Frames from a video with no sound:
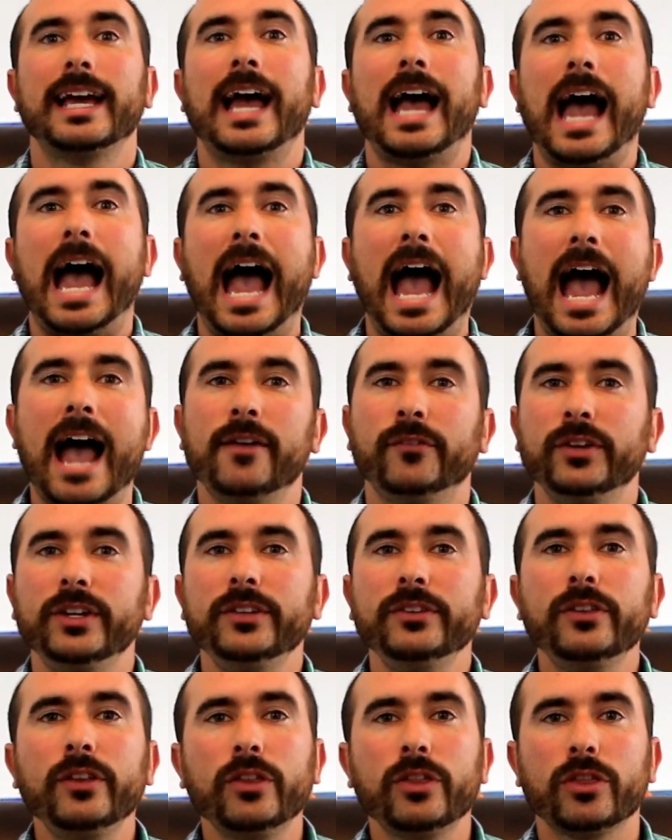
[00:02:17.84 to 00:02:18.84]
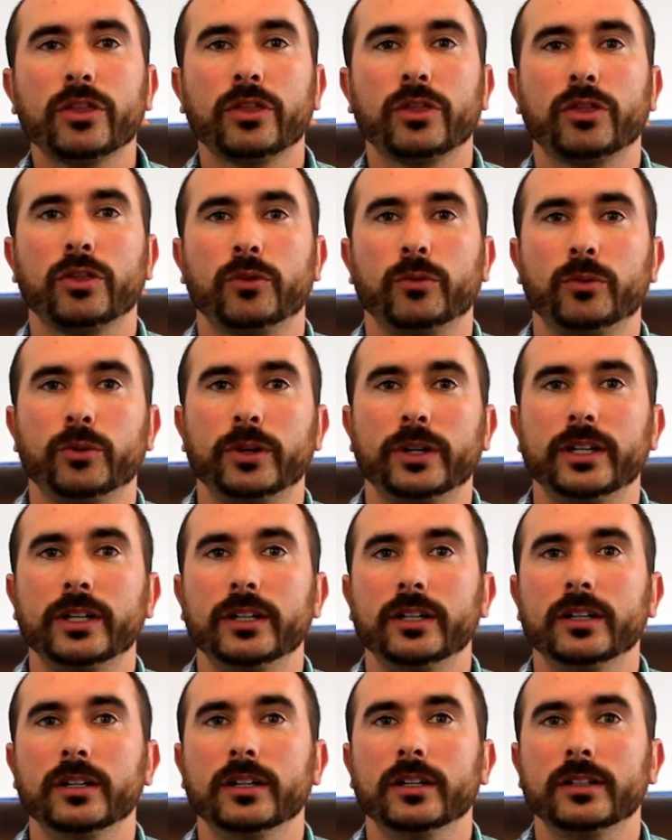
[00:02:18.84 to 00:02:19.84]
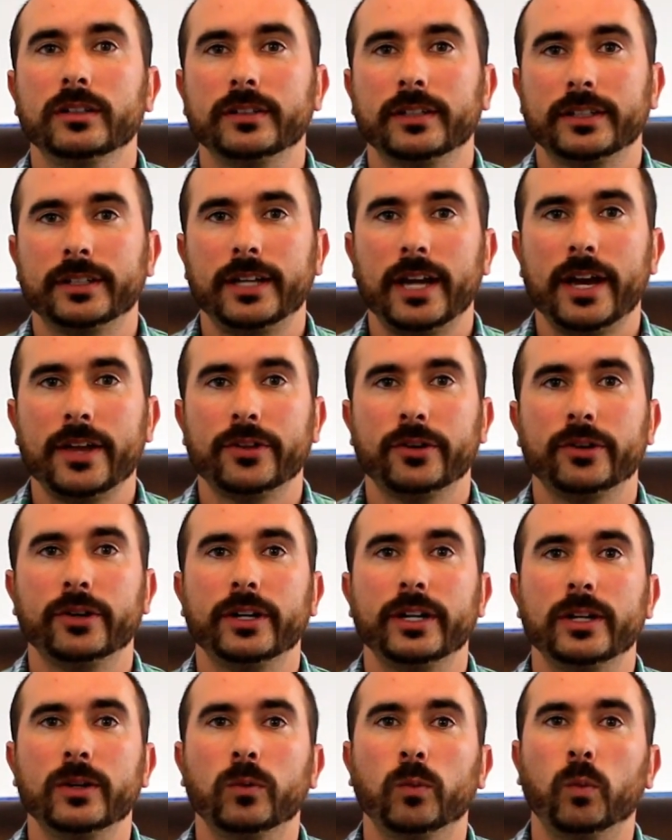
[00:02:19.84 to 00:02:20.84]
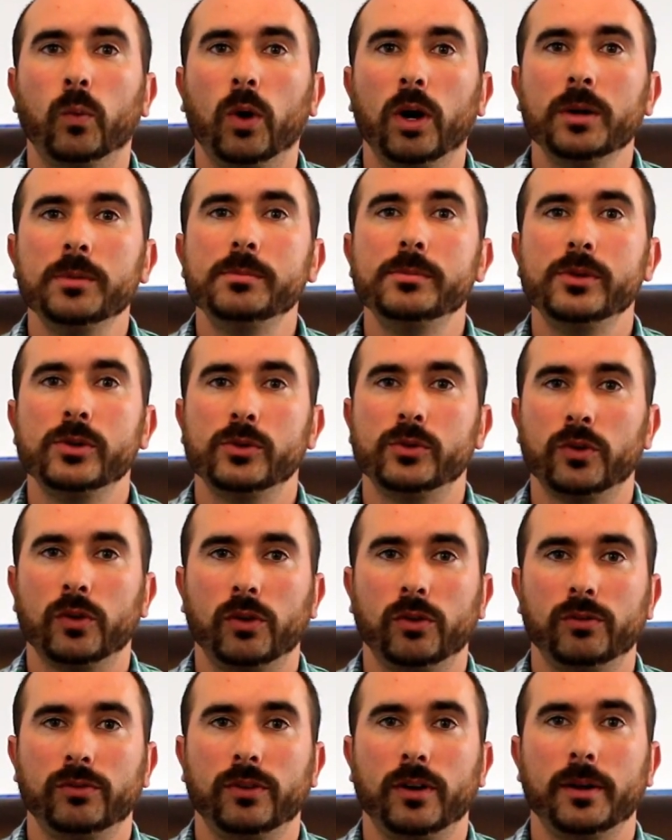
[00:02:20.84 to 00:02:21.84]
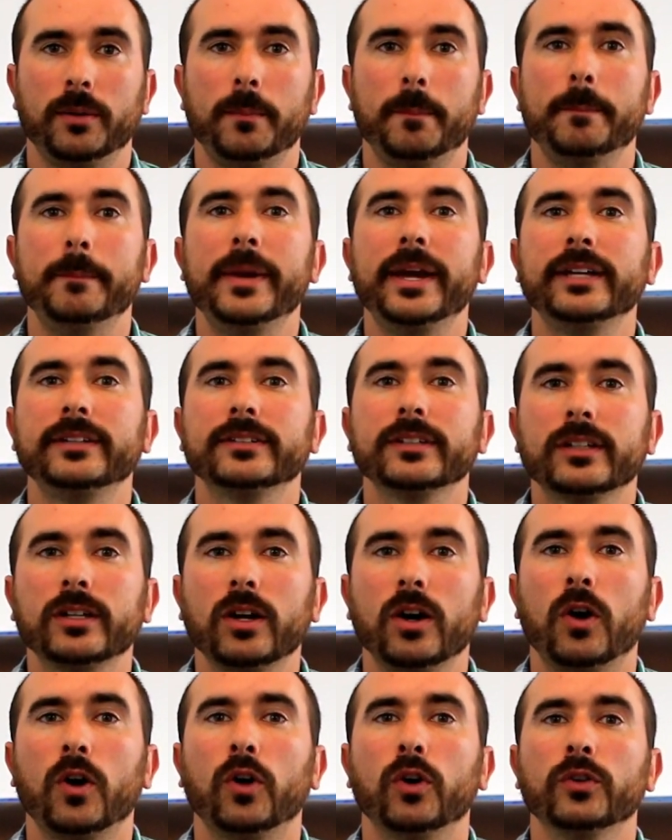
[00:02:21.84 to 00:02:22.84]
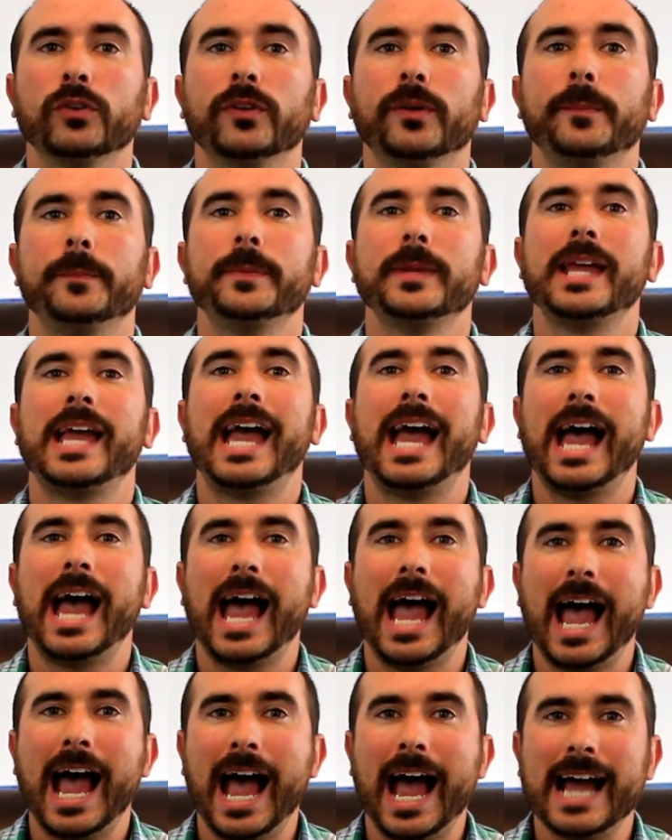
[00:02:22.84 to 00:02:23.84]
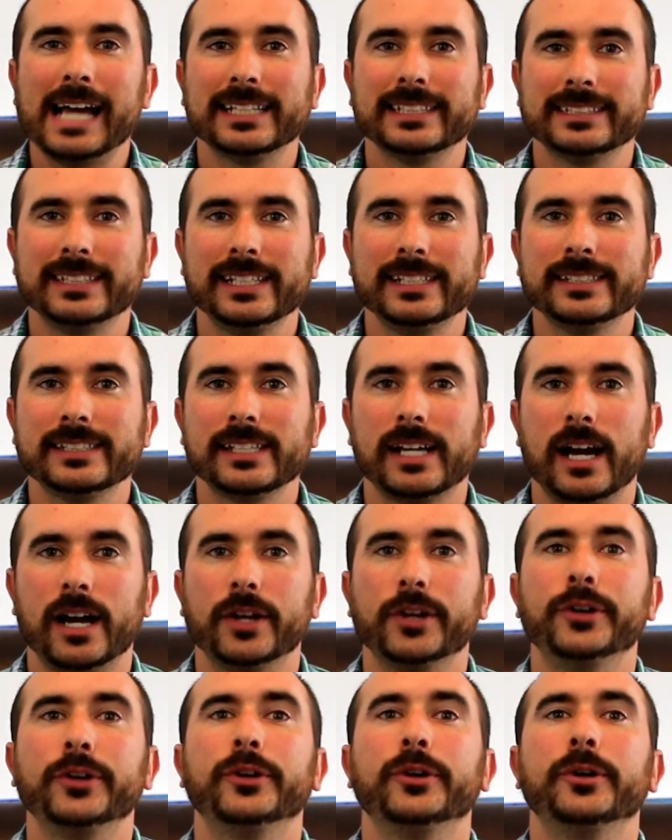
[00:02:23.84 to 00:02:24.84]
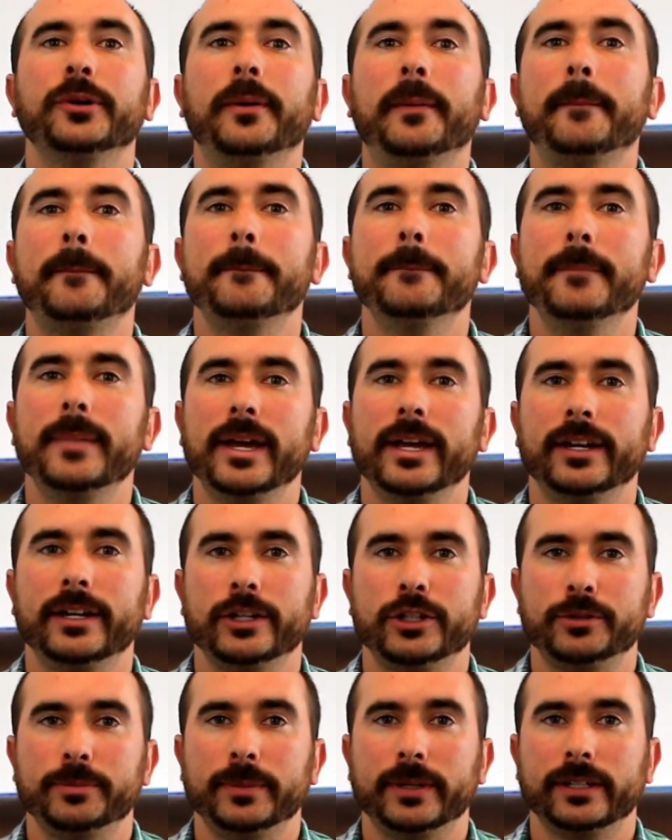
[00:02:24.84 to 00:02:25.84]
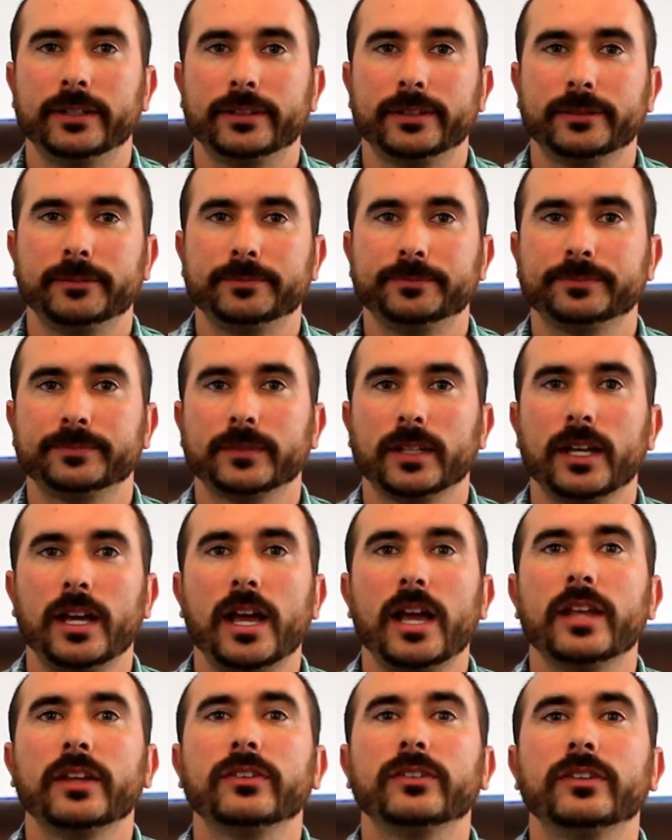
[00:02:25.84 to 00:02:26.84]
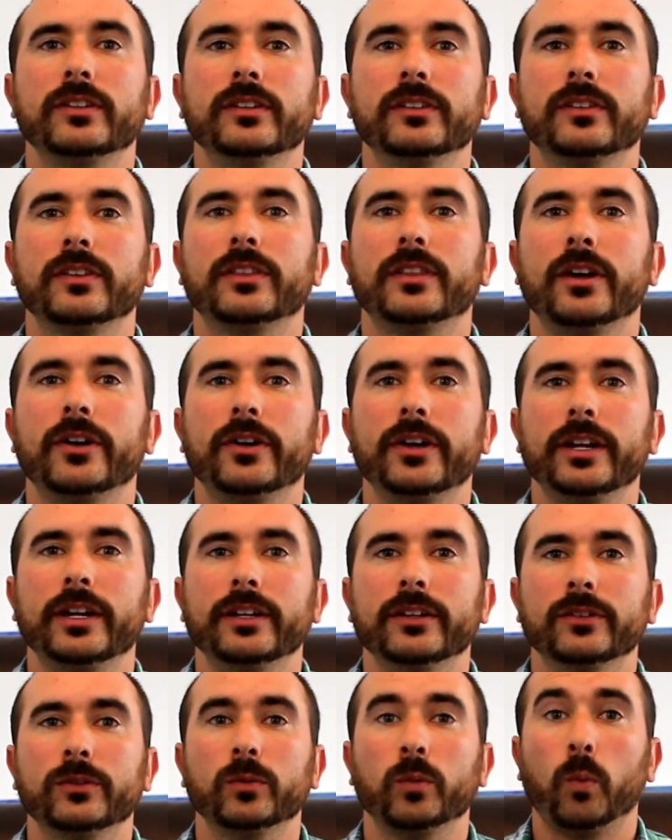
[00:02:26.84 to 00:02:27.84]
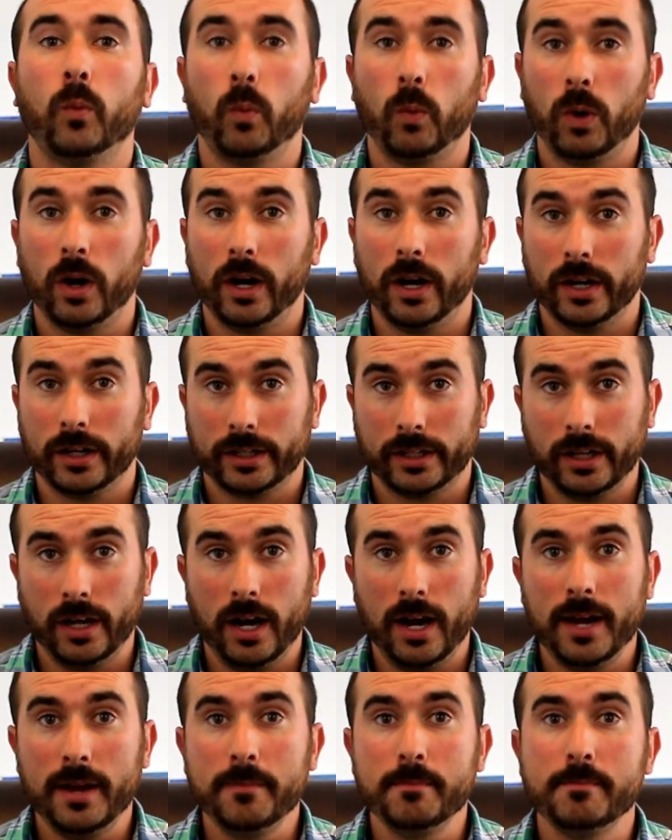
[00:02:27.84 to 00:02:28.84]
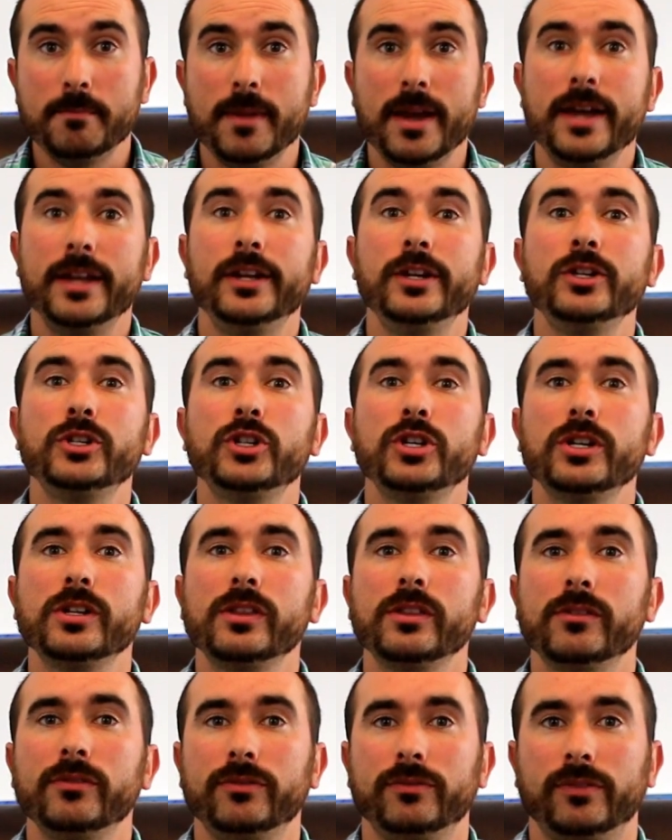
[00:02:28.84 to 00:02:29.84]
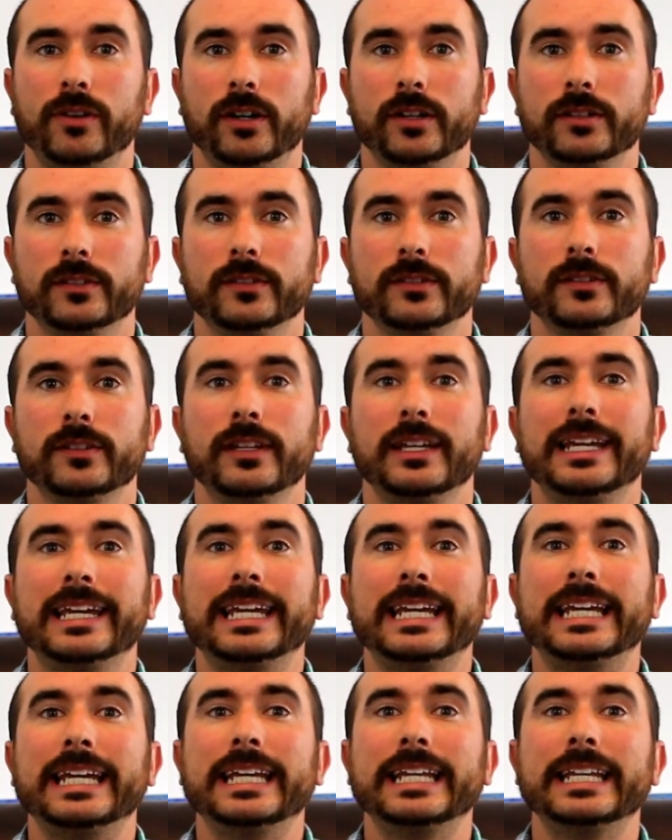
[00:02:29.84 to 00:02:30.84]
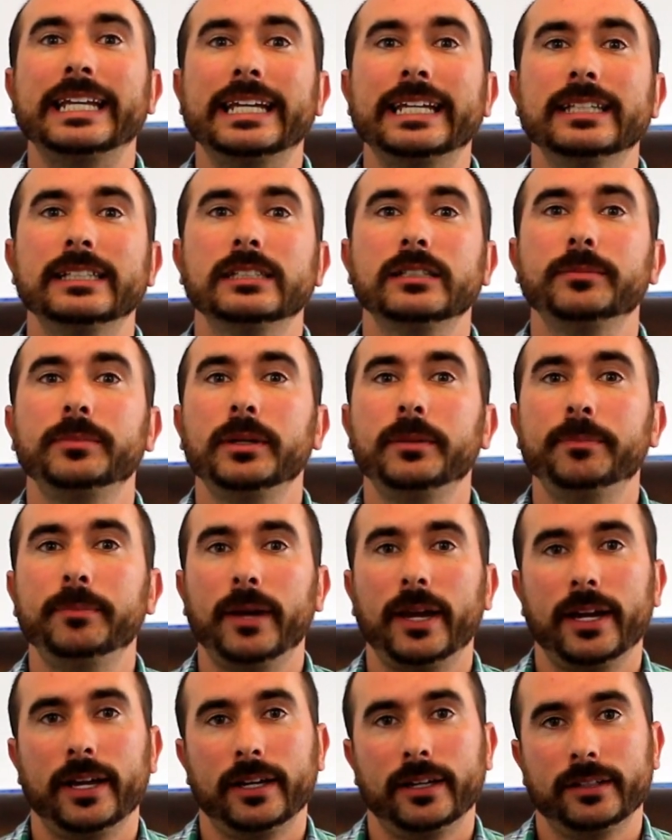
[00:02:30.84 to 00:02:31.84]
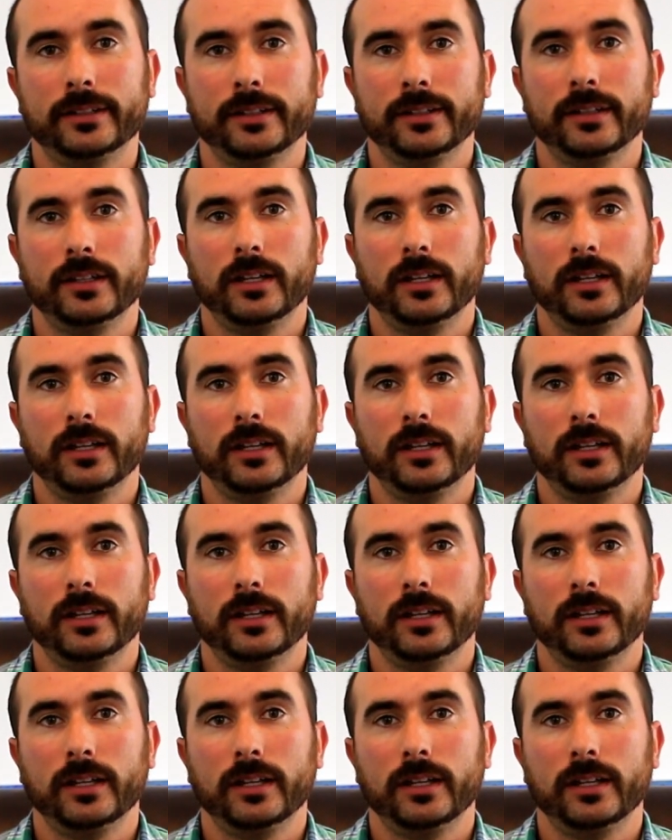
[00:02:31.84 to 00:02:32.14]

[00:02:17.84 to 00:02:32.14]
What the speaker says: Having the three together in one mutual fund makes it called assets under management. Since there is a guy managing the funds, he needs to be paid